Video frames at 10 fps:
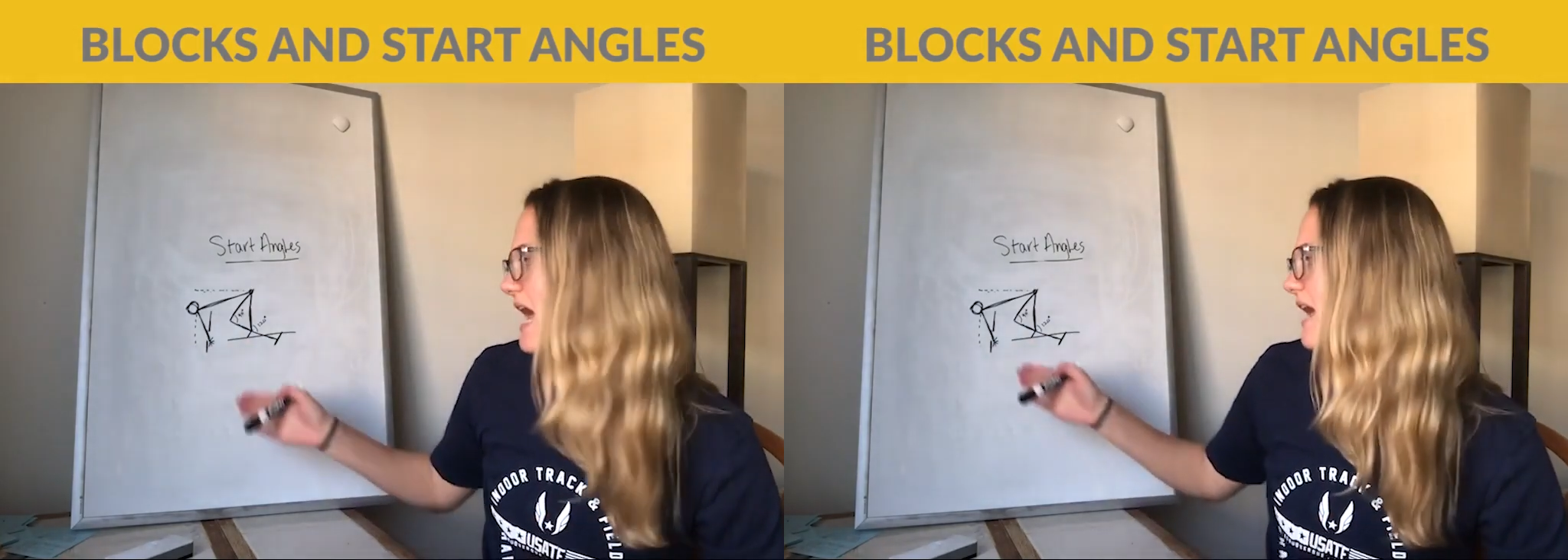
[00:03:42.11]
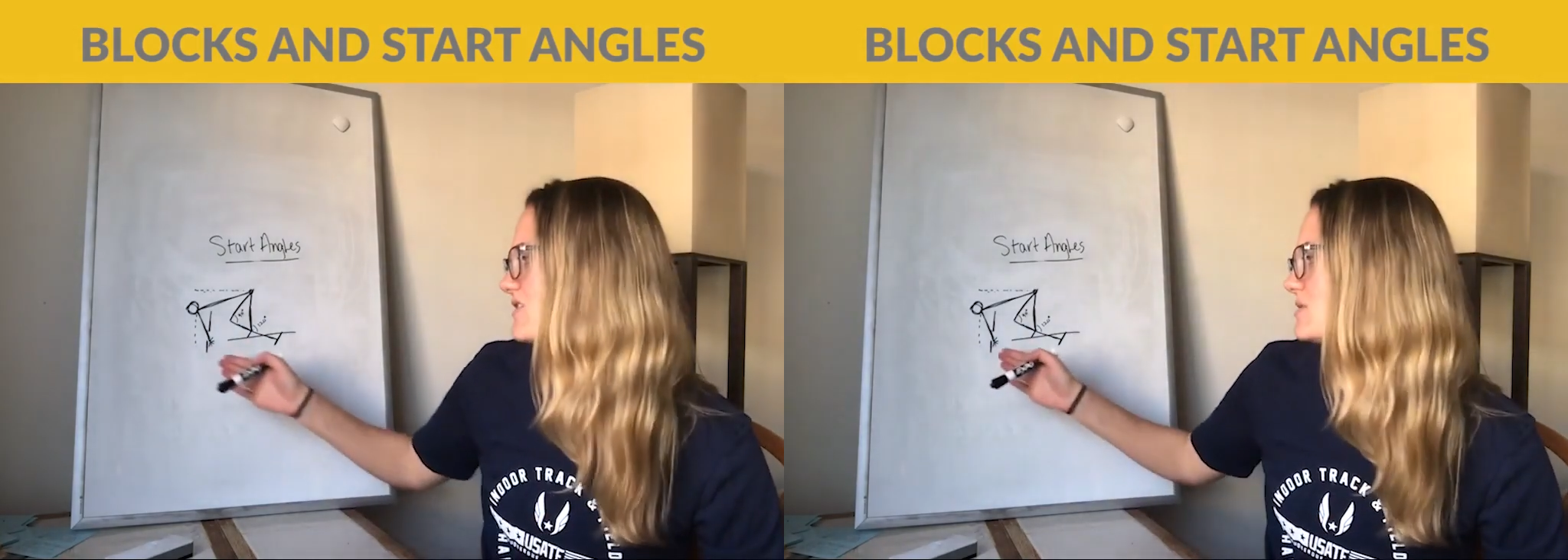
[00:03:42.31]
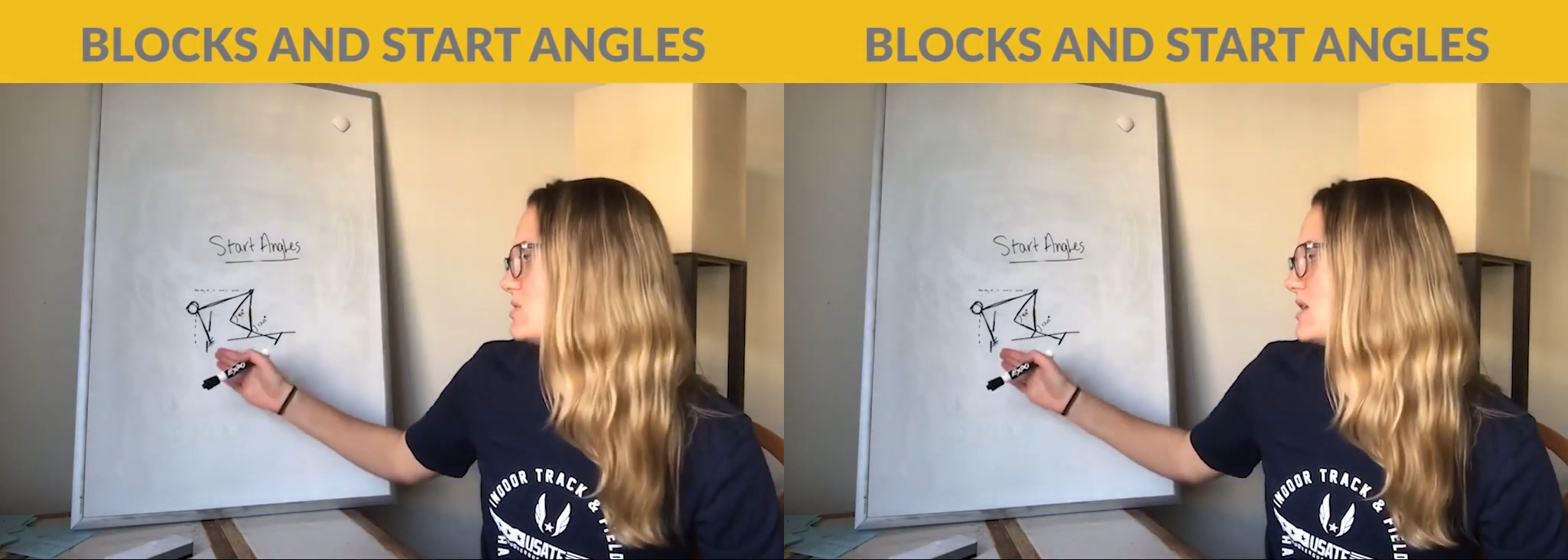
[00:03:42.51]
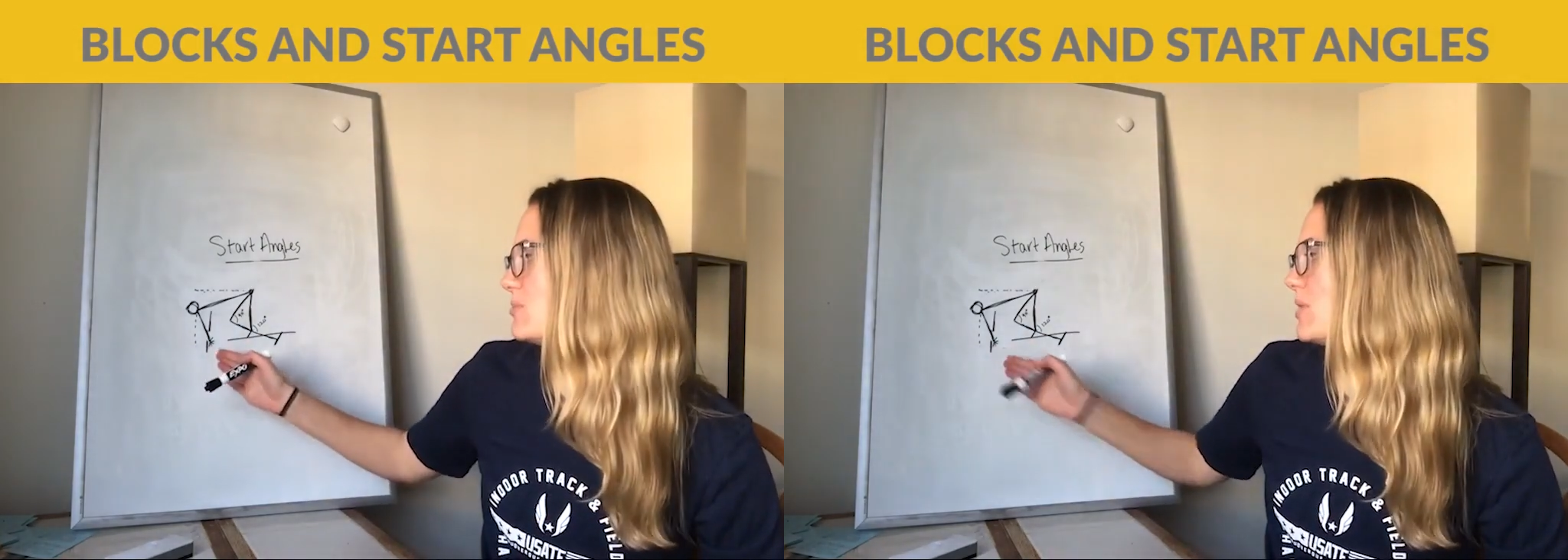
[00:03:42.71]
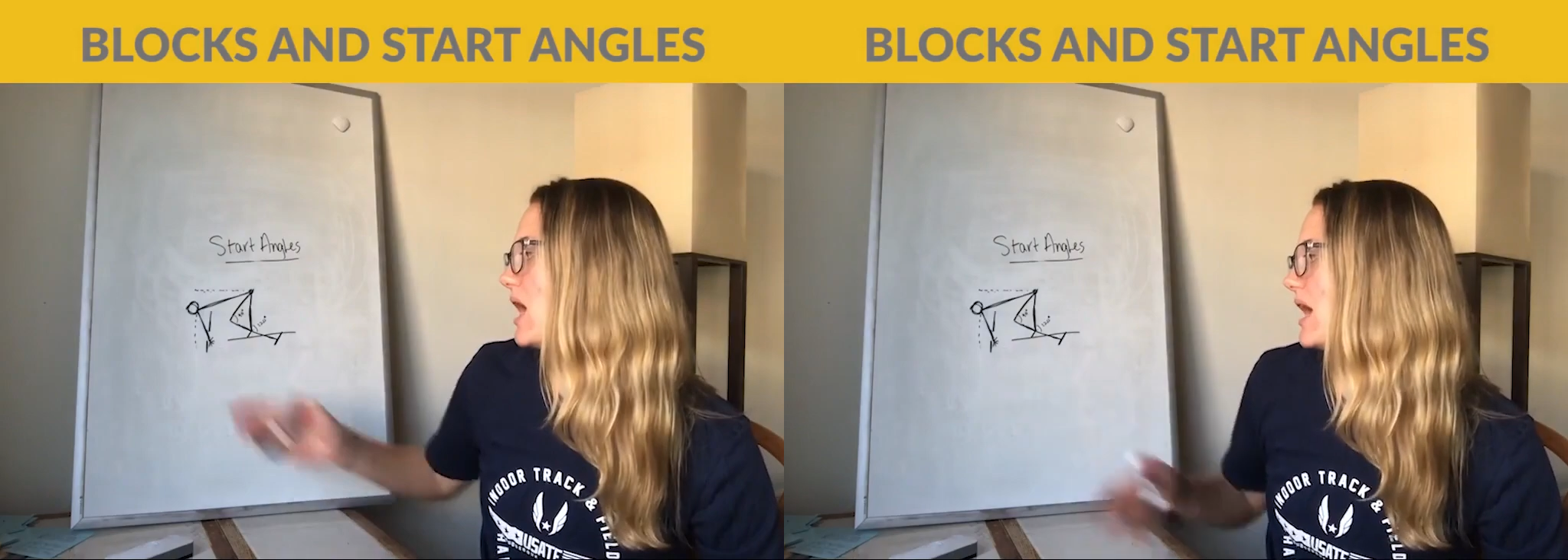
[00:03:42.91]
have to
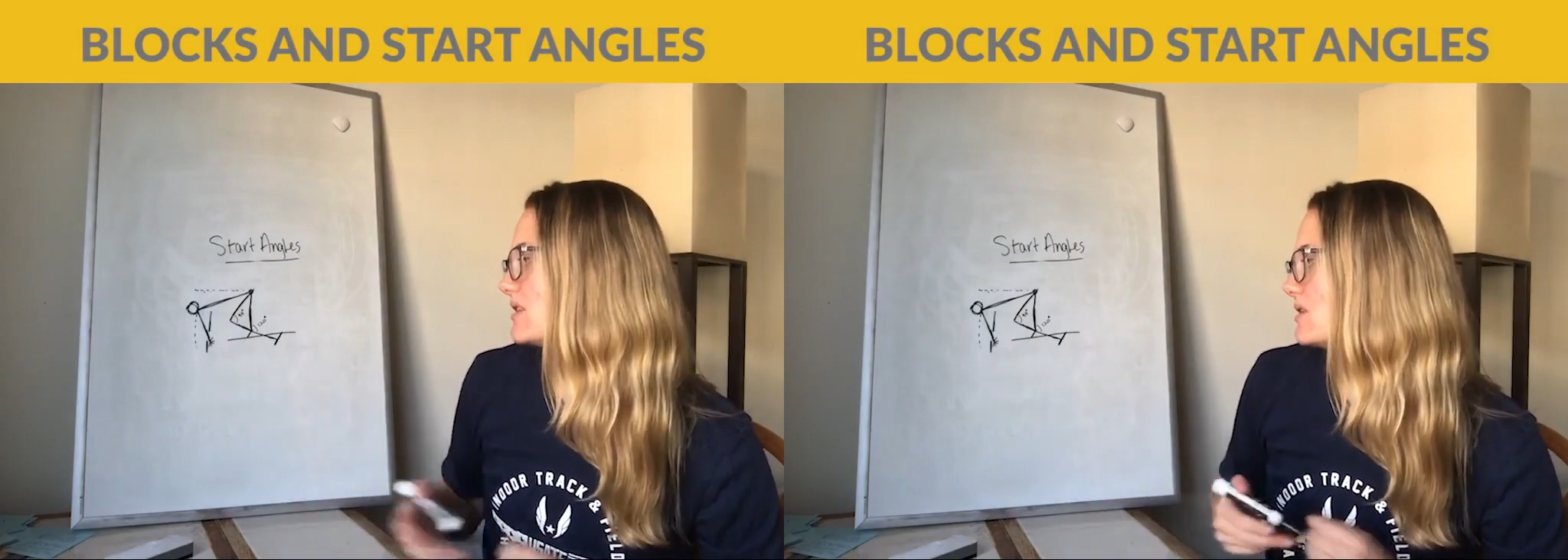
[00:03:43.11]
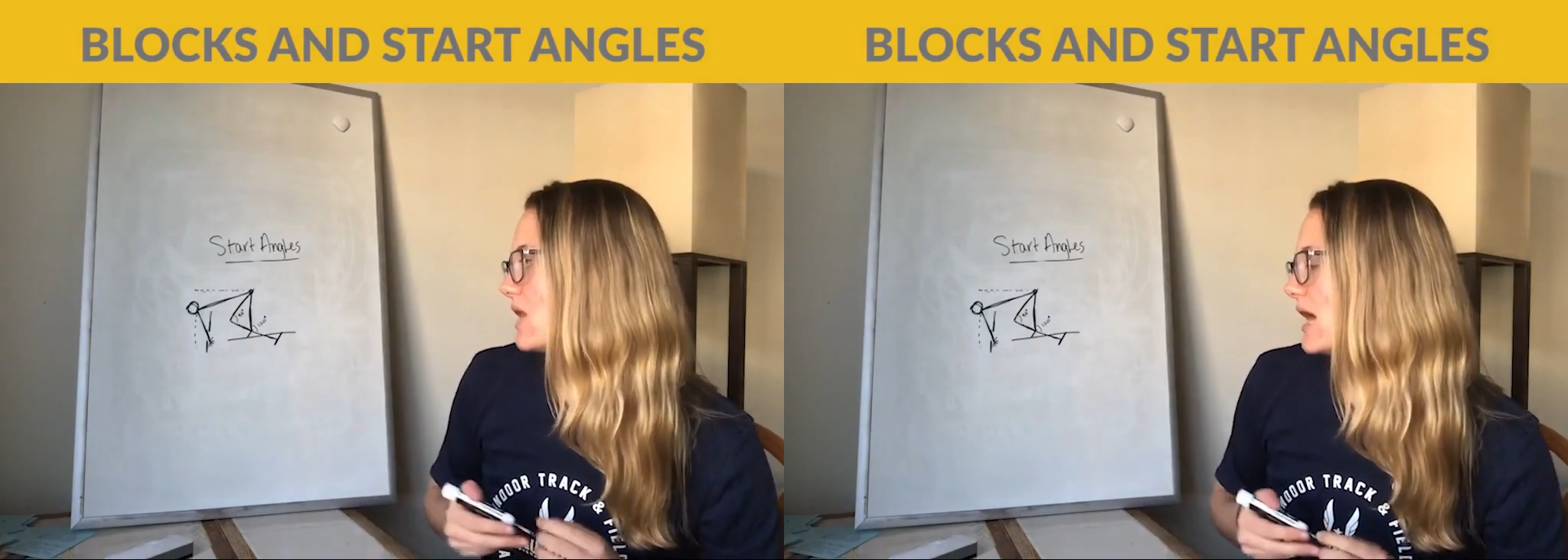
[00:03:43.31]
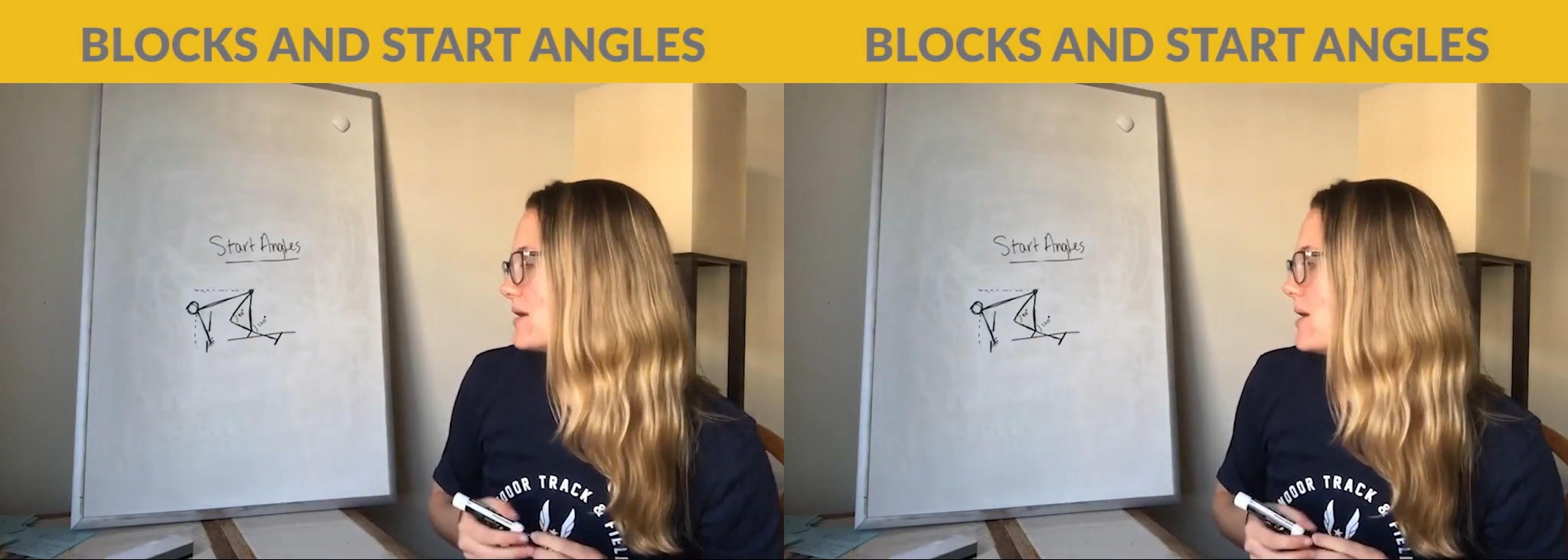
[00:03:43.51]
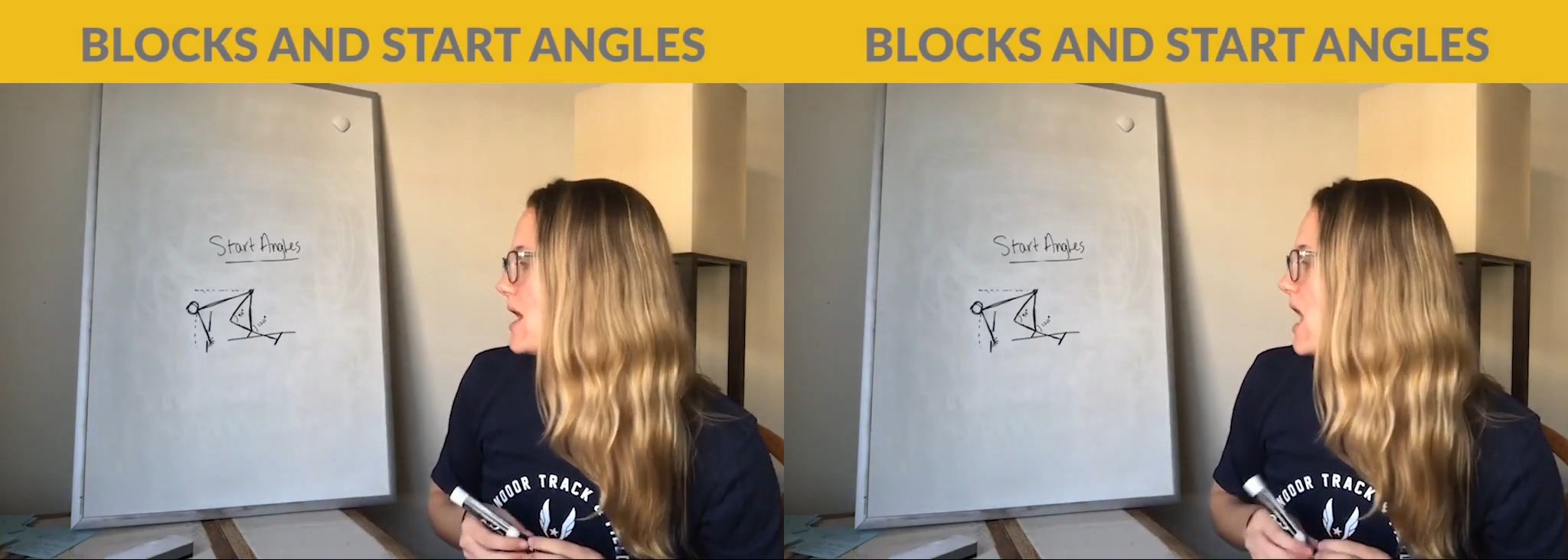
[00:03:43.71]
be behind the line.